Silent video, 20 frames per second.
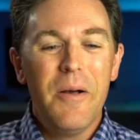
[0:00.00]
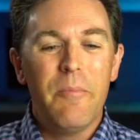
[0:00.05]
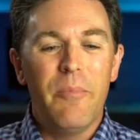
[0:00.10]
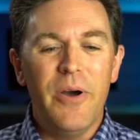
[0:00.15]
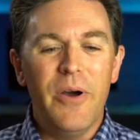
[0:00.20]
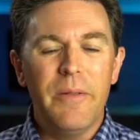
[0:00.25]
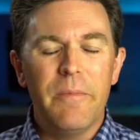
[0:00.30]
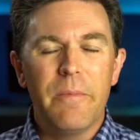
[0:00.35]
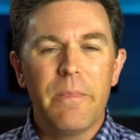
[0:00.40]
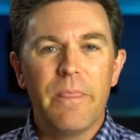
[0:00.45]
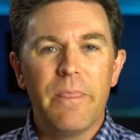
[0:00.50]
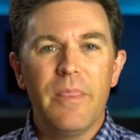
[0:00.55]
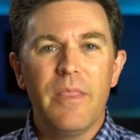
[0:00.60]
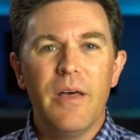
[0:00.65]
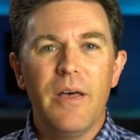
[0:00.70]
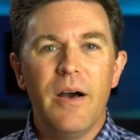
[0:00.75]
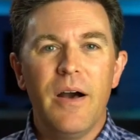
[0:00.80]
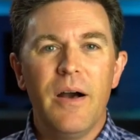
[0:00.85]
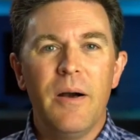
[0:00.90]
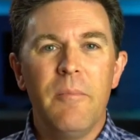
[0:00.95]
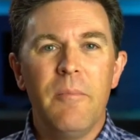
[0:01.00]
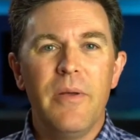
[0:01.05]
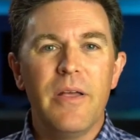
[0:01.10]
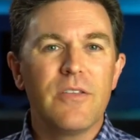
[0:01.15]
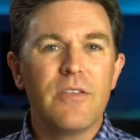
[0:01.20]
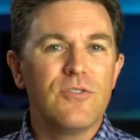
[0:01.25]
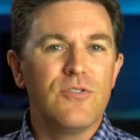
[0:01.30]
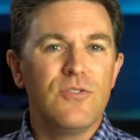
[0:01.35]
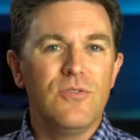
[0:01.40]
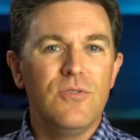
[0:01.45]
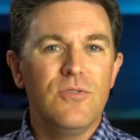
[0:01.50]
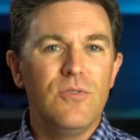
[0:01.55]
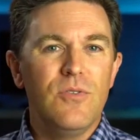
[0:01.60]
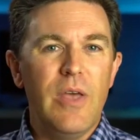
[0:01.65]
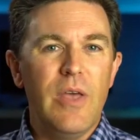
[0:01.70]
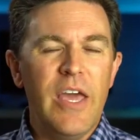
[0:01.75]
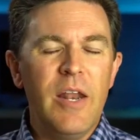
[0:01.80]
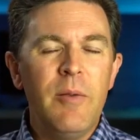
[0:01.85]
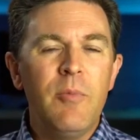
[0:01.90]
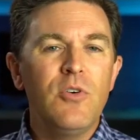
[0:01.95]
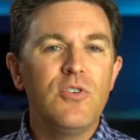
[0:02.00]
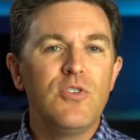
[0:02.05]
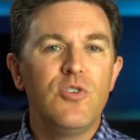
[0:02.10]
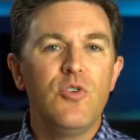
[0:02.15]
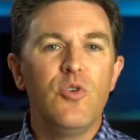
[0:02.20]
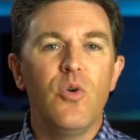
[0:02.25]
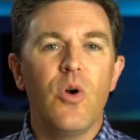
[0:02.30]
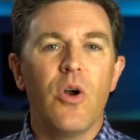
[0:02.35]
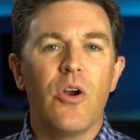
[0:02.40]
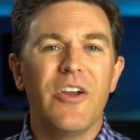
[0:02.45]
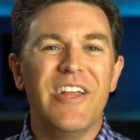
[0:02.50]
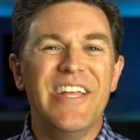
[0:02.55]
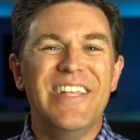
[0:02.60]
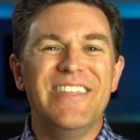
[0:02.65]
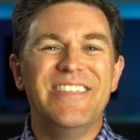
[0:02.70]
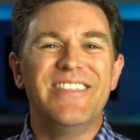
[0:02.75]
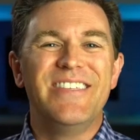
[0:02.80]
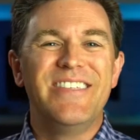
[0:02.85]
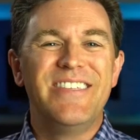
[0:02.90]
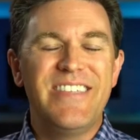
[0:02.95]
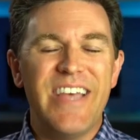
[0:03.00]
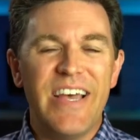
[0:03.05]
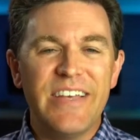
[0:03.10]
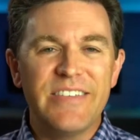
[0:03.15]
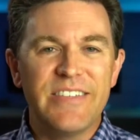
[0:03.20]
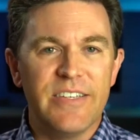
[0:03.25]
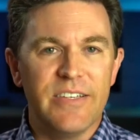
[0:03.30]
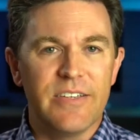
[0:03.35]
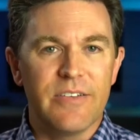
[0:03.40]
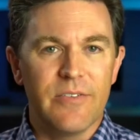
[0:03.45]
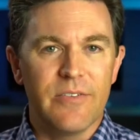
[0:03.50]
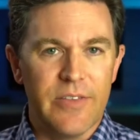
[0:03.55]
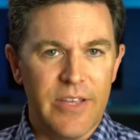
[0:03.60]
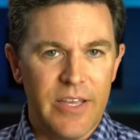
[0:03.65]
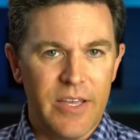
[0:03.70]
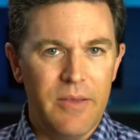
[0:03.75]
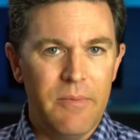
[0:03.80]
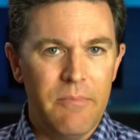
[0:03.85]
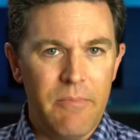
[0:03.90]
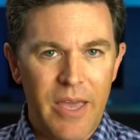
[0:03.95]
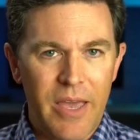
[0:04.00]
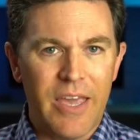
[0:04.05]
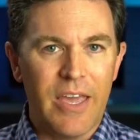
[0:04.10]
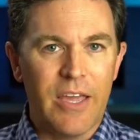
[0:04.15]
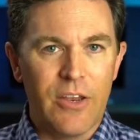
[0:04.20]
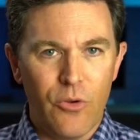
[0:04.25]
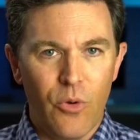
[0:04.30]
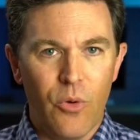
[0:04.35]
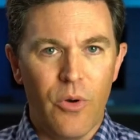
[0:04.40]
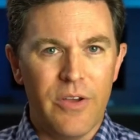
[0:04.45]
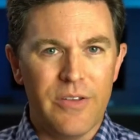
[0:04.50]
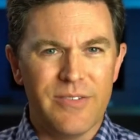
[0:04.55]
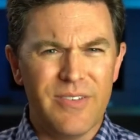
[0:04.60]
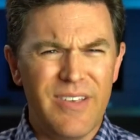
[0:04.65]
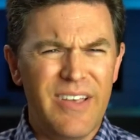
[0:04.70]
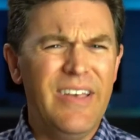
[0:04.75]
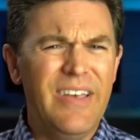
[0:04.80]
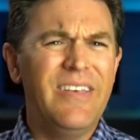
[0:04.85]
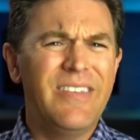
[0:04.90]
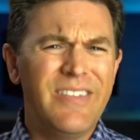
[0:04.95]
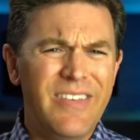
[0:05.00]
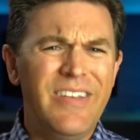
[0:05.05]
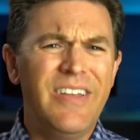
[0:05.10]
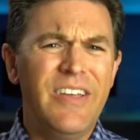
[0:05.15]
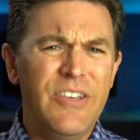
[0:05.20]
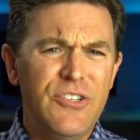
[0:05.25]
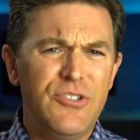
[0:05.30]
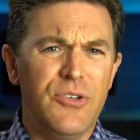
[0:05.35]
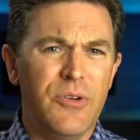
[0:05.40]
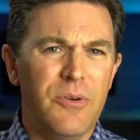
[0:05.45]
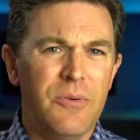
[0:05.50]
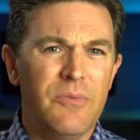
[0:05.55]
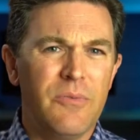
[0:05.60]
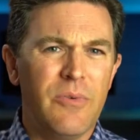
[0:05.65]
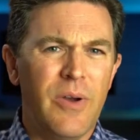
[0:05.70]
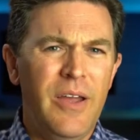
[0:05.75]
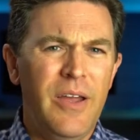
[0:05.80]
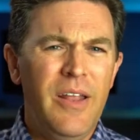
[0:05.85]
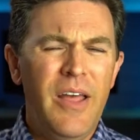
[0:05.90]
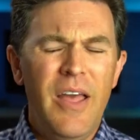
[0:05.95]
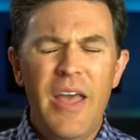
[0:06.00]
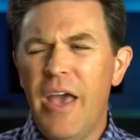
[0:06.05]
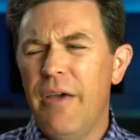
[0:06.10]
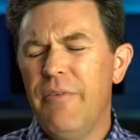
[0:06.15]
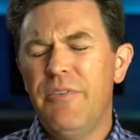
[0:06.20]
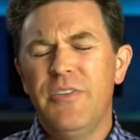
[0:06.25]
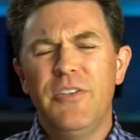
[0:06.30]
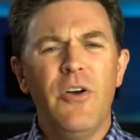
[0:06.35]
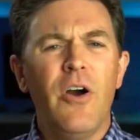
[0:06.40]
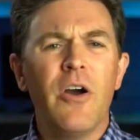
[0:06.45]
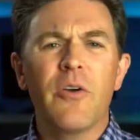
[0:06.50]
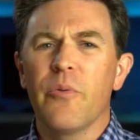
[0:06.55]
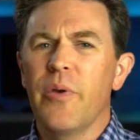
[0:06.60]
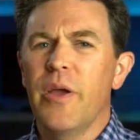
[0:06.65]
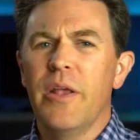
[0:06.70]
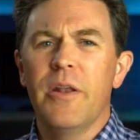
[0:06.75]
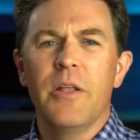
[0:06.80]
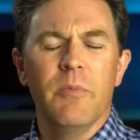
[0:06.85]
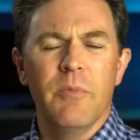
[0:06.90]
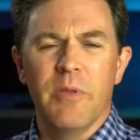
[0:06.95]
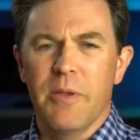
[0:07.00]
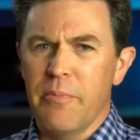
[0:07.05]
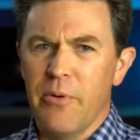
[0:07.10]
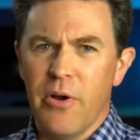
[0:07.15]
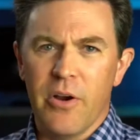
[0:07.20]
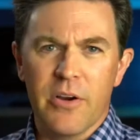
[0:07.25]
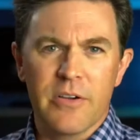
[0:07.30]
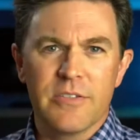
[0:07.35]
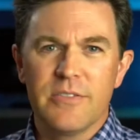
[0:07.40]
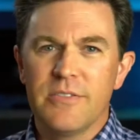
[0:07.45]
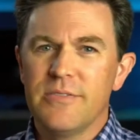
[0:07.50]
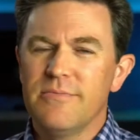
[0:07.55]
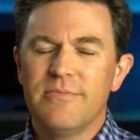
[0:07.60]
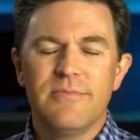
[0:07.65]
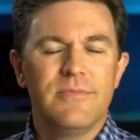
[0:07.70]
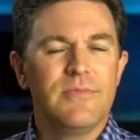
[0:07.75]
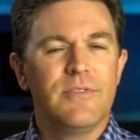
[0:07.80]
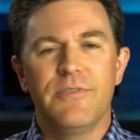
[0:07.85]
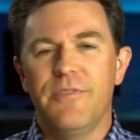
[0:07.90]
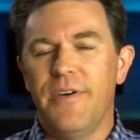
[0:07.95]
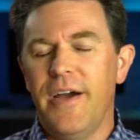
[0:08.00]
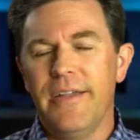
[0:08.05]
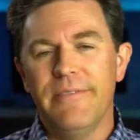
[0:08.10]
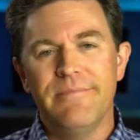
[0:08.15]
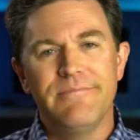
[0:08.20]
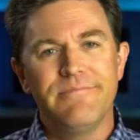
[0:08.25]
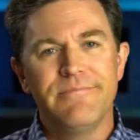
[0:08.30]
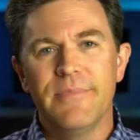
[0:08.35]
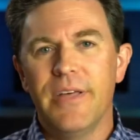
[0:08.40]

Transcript: But animals who are incessantly making noise is an issue, right? If a dog randomly barks, it's fine.